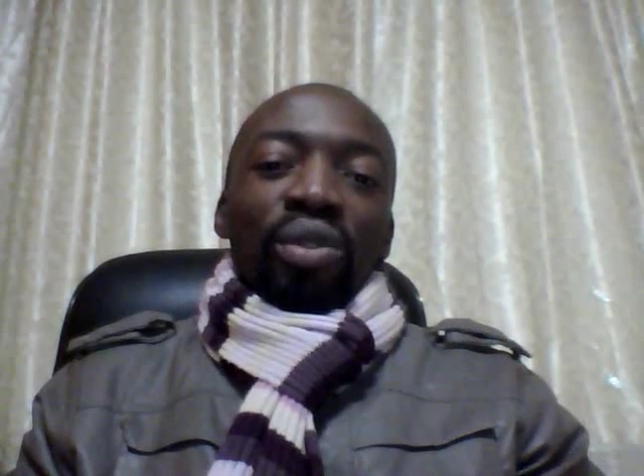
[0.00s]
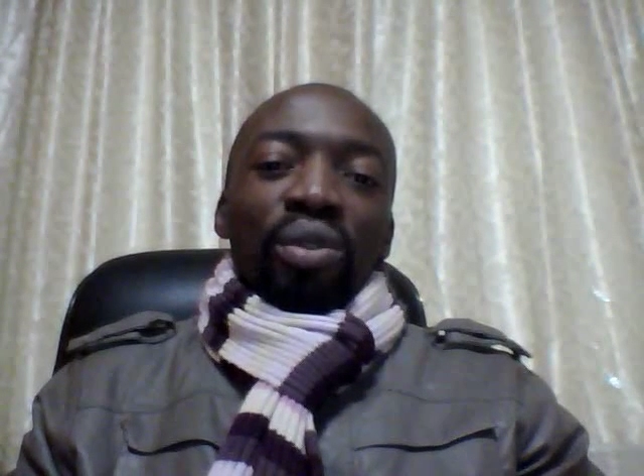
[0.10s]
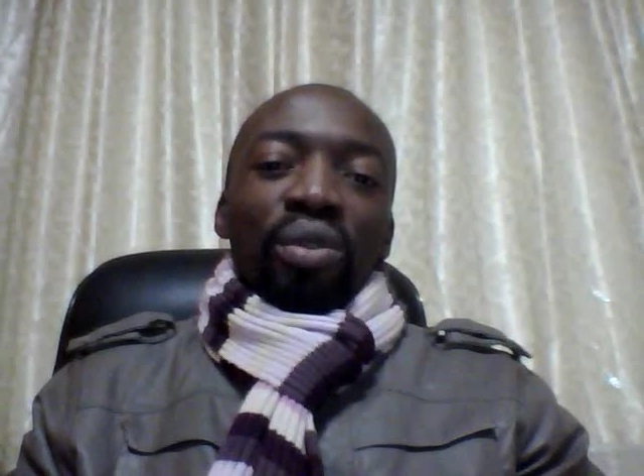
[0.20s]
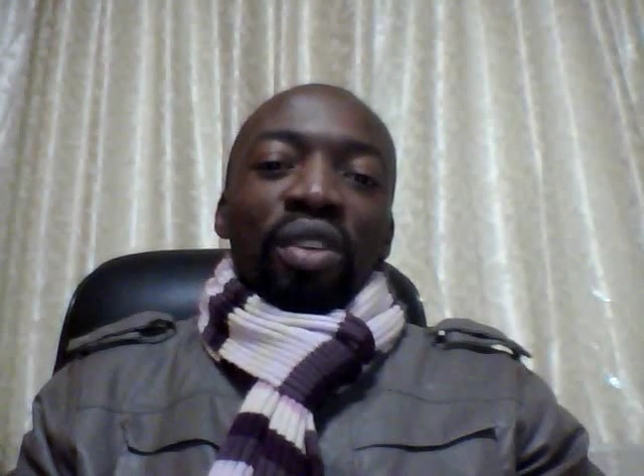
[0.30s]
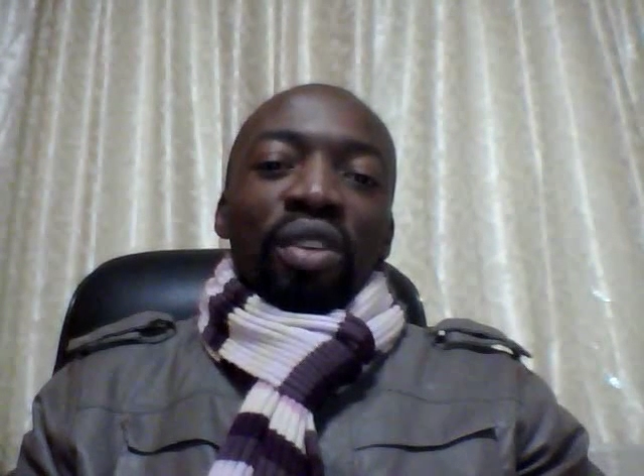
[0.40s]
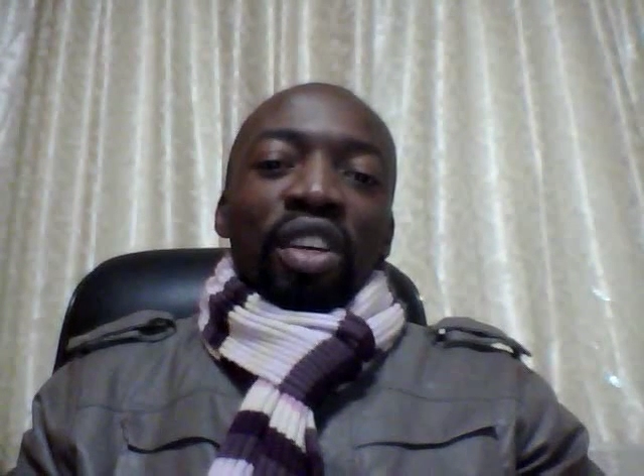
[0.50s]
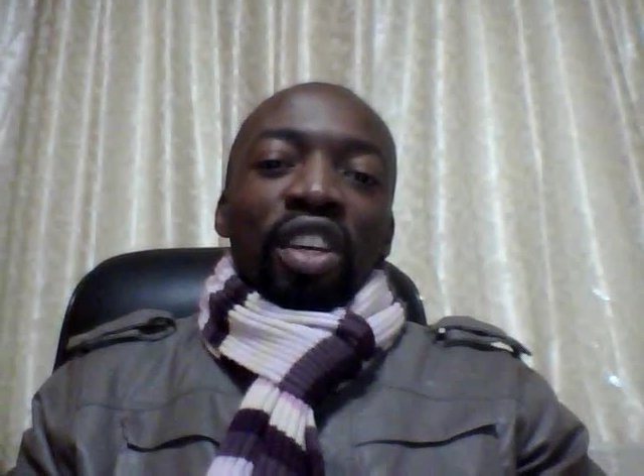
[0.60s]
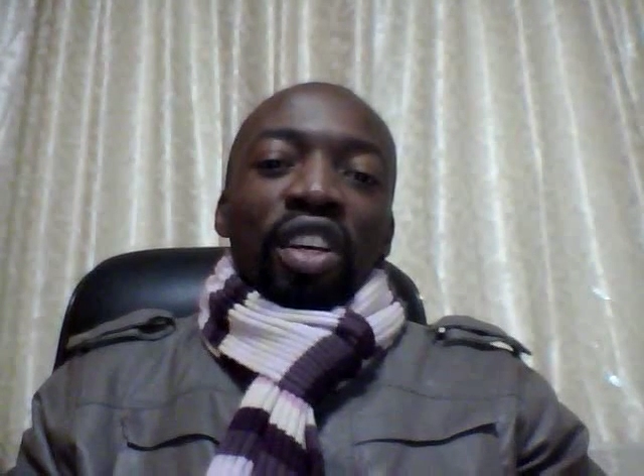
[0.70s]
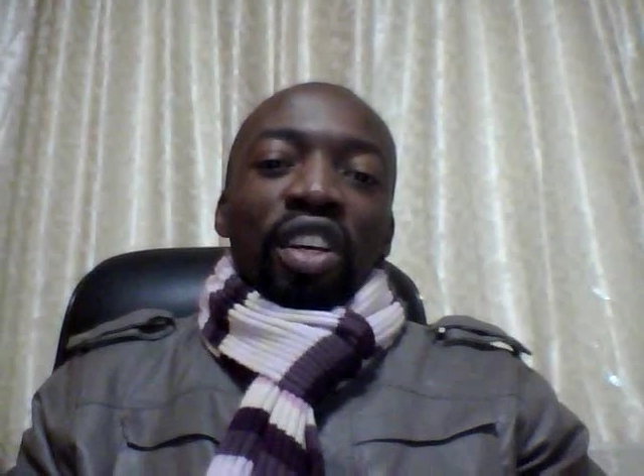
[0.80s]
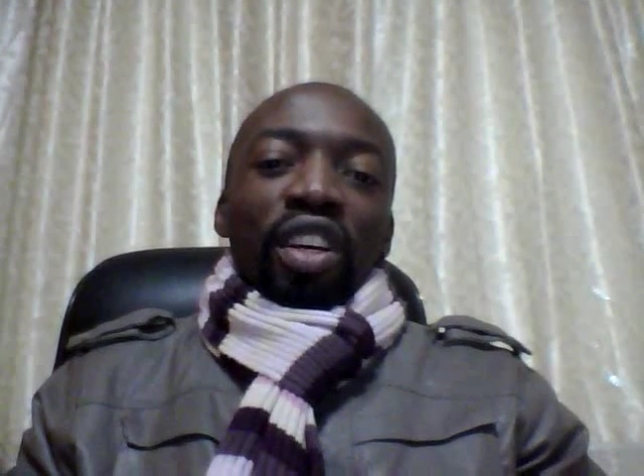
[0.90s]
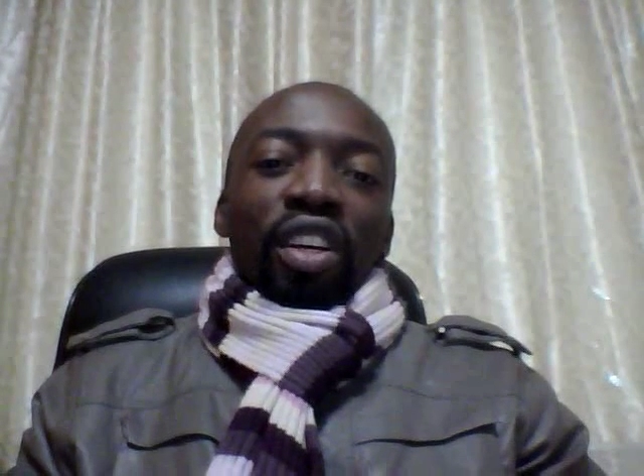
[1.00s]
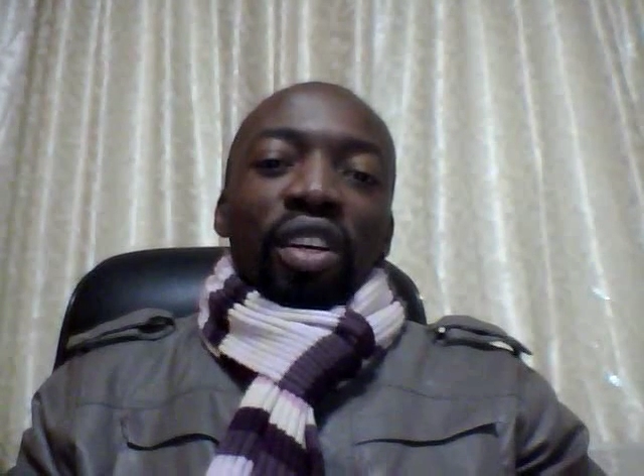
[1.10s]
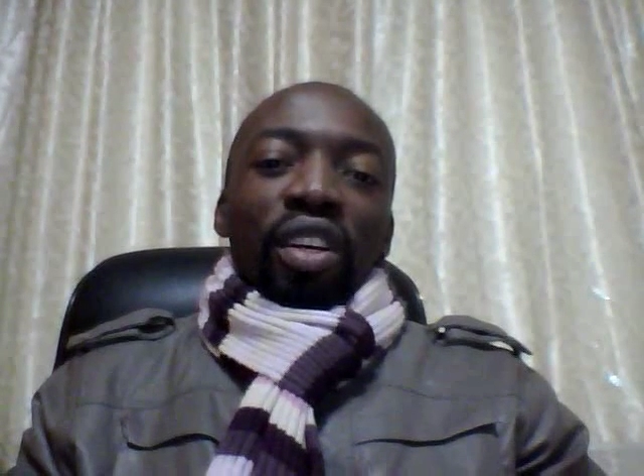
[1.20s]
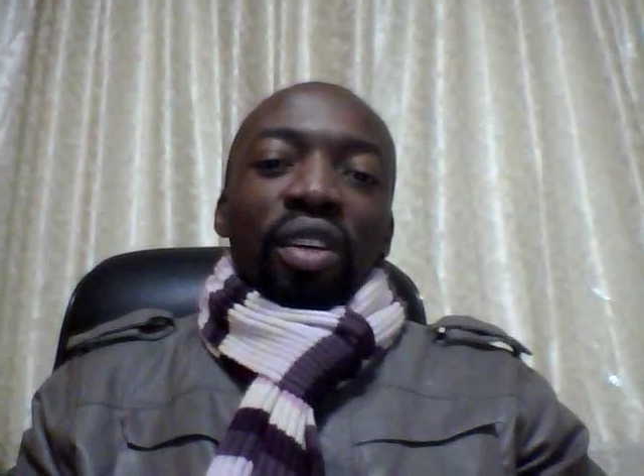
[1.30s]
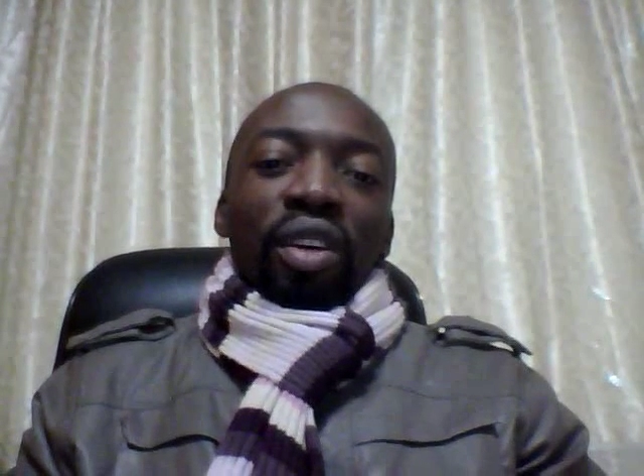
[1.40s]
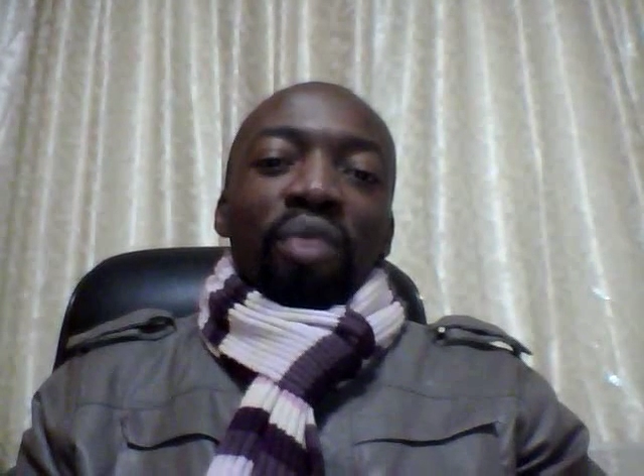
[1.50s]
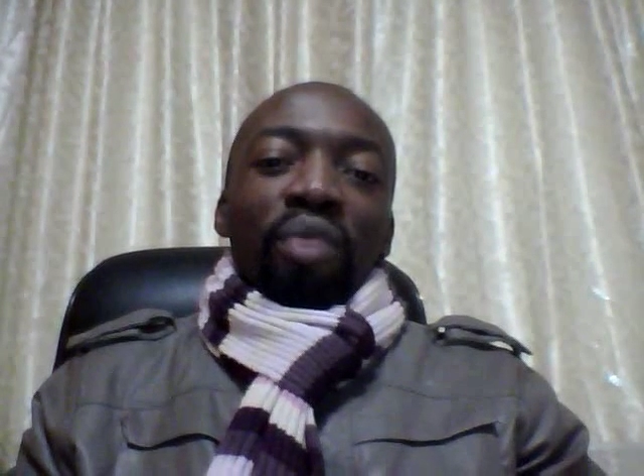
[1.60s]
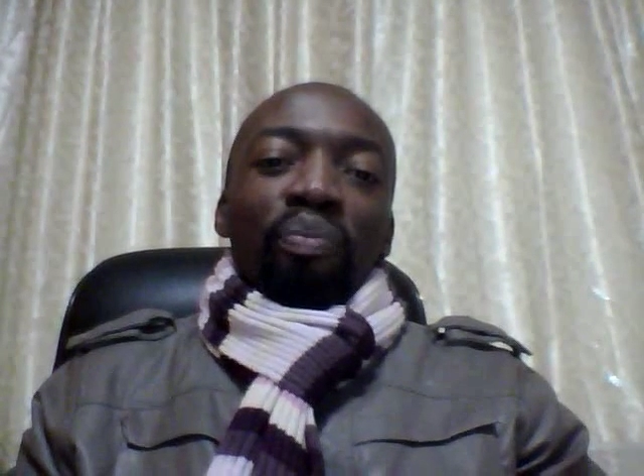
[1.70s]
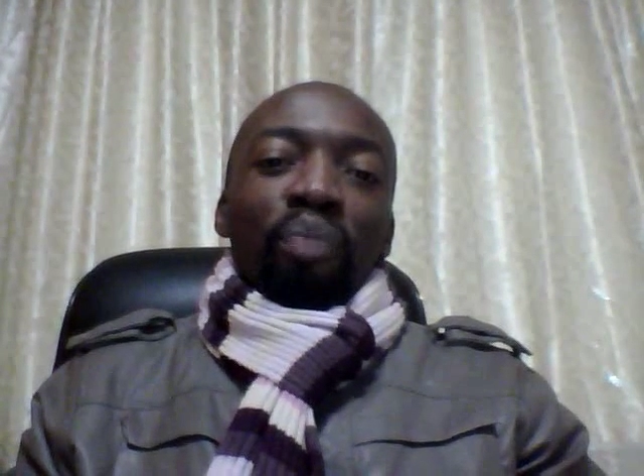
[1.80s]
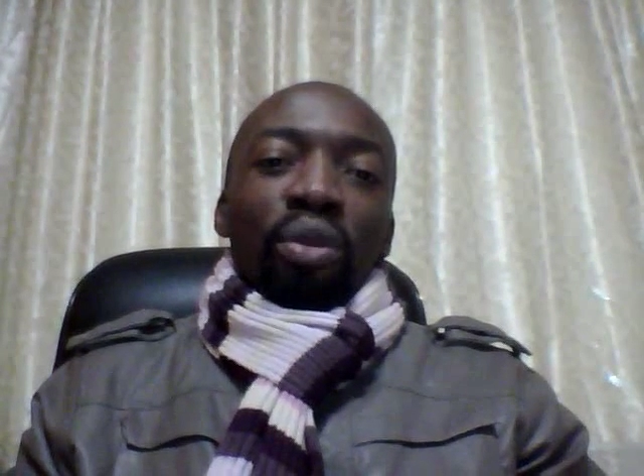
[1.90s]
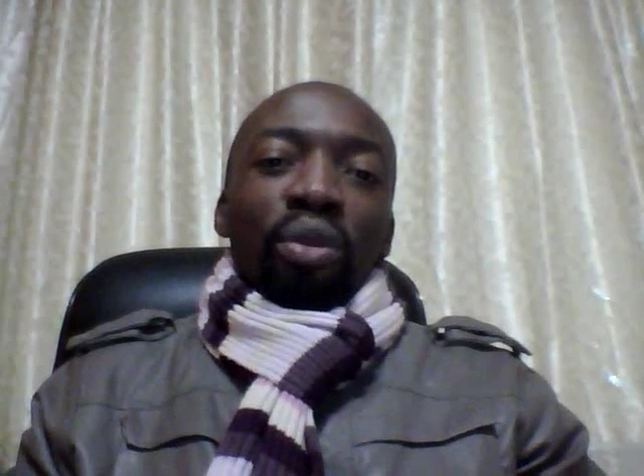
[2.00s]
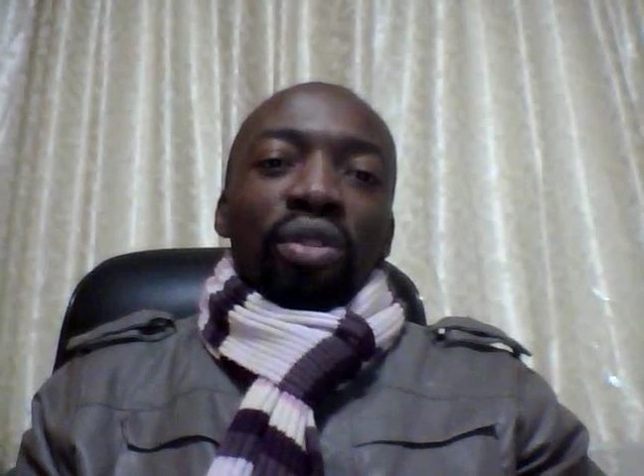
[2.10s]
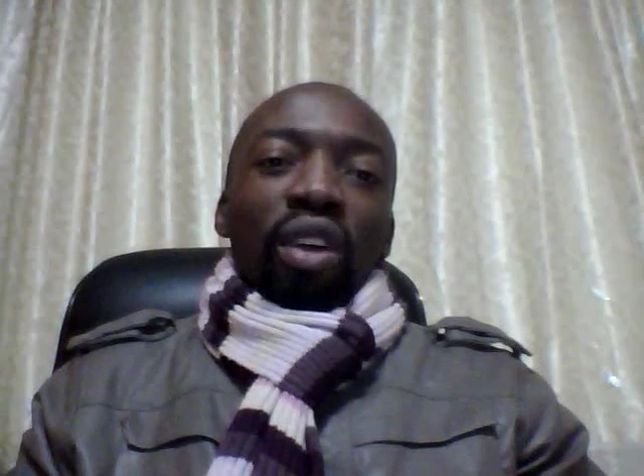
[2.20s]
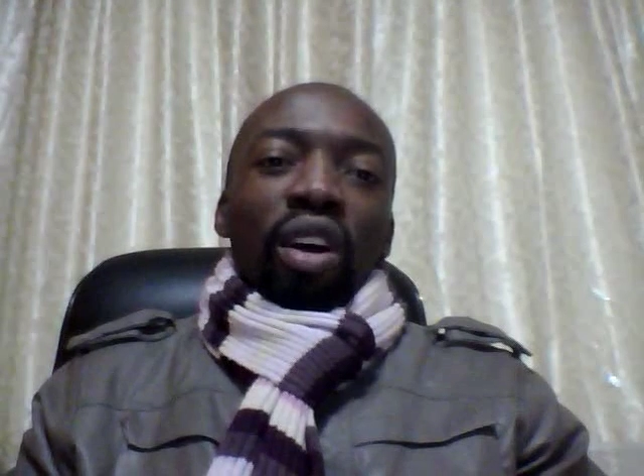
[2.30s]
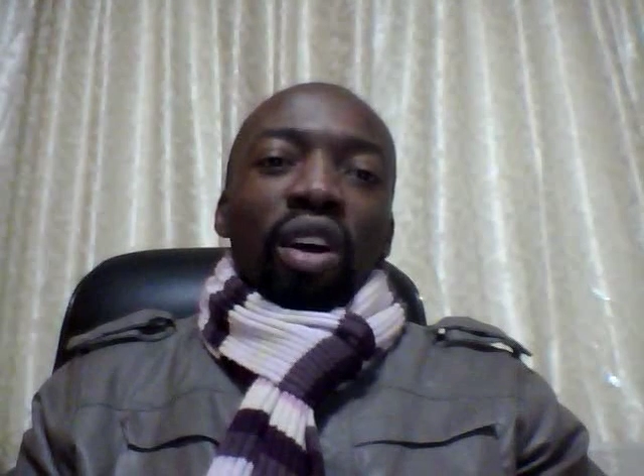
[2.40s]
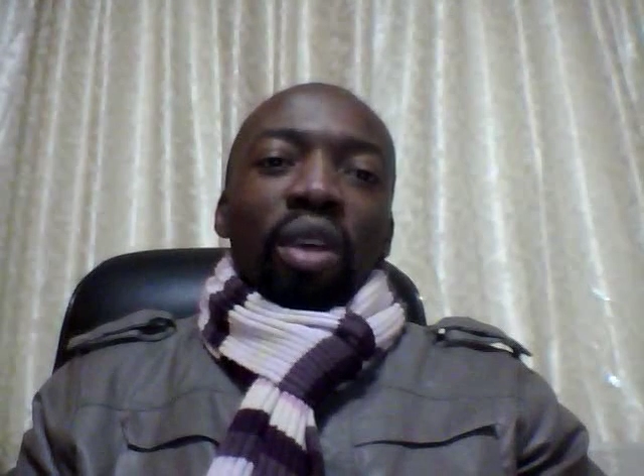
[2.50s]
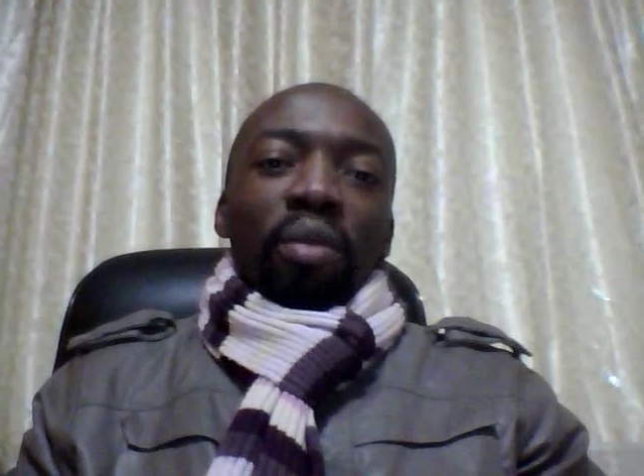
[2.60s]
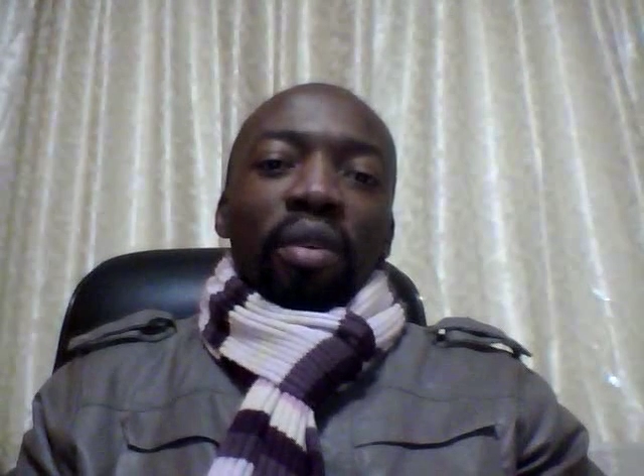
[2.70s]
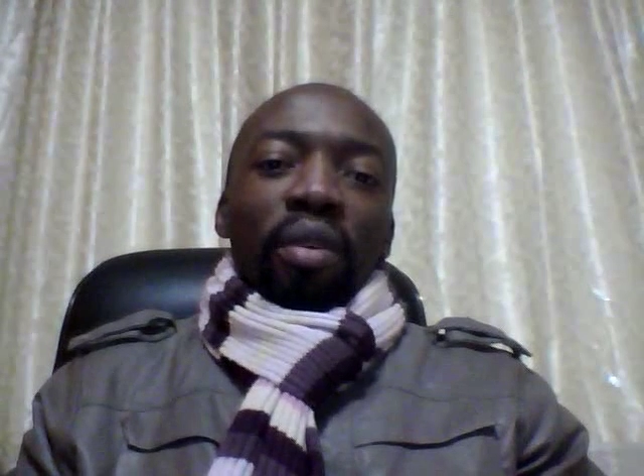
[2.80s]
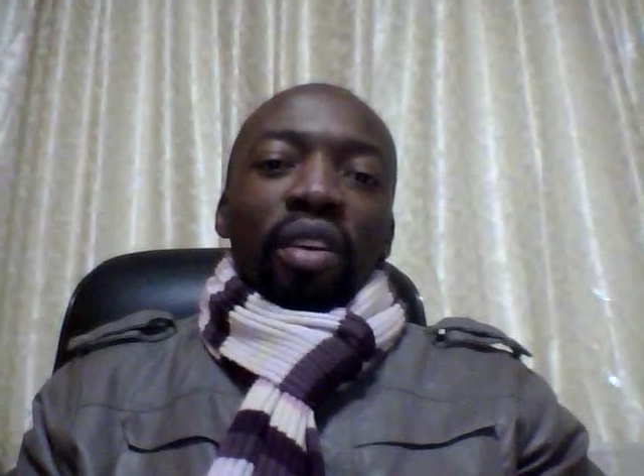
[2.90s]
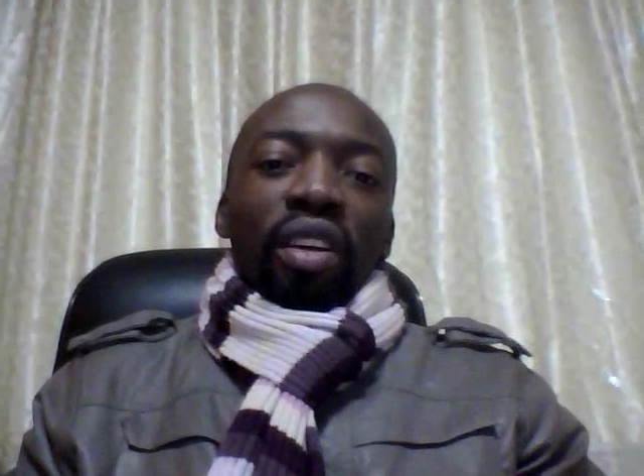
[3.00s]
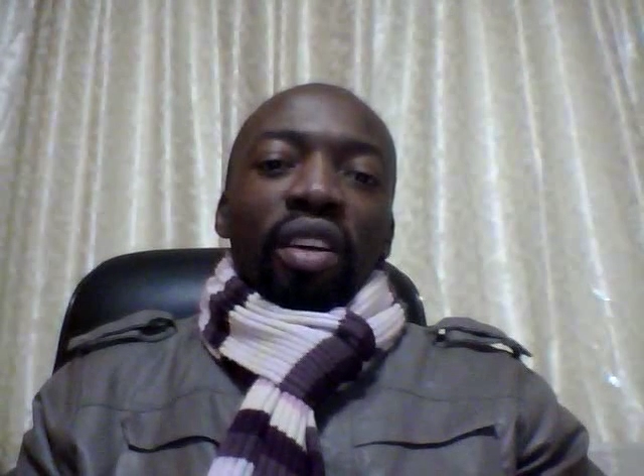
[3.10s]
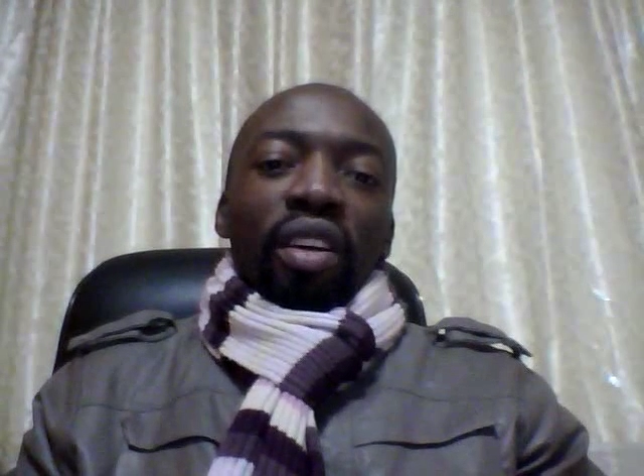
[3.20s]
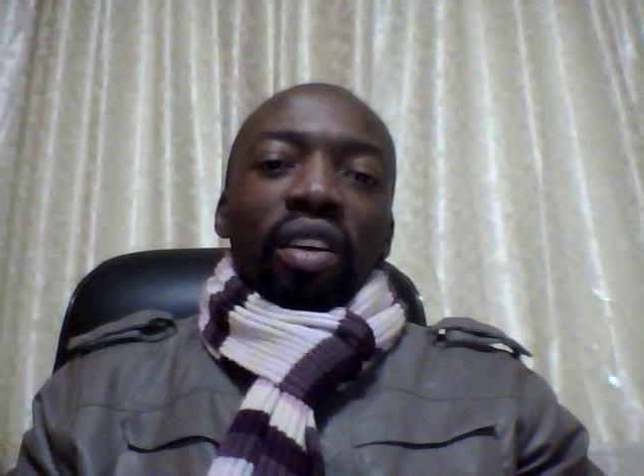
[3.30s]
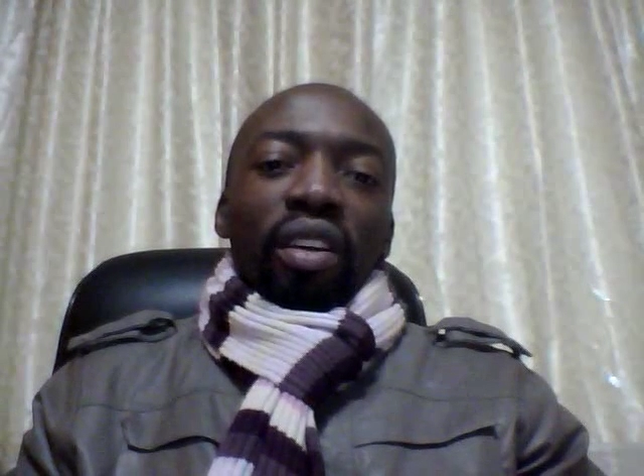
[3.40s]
the aspiration of uh, teachers.